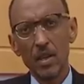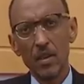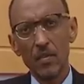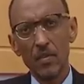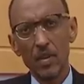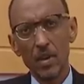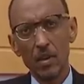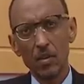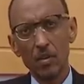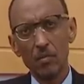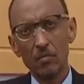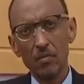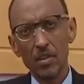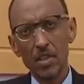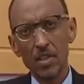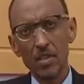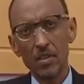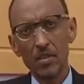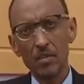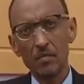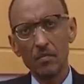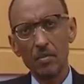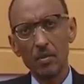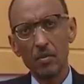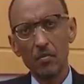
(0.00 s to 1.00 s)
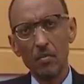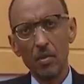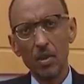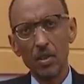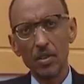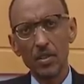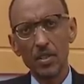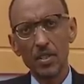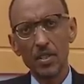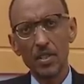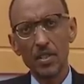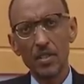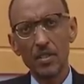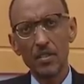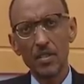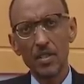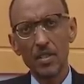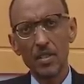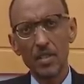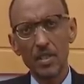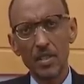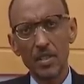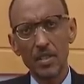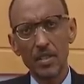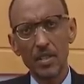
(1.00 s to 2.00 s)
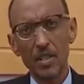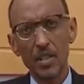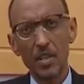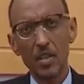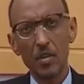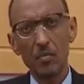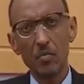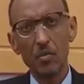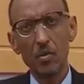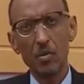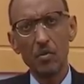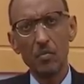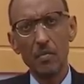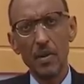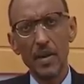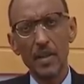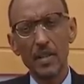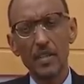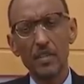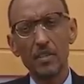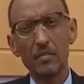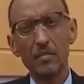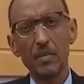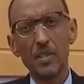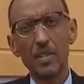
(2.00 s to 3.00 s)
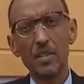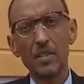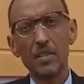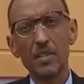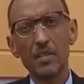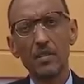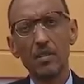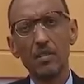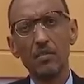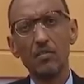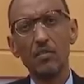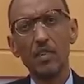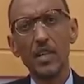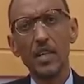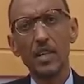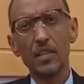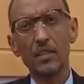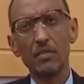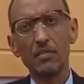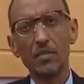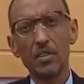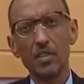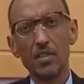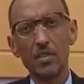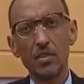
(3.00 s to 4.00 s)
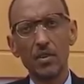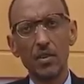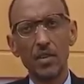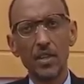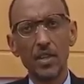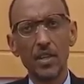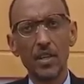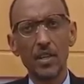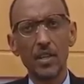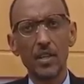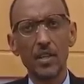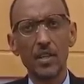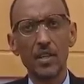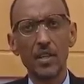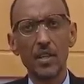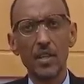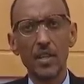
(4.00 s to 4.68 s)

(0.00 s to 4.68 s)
The Commission promotes the sustainable management of Lake Victoria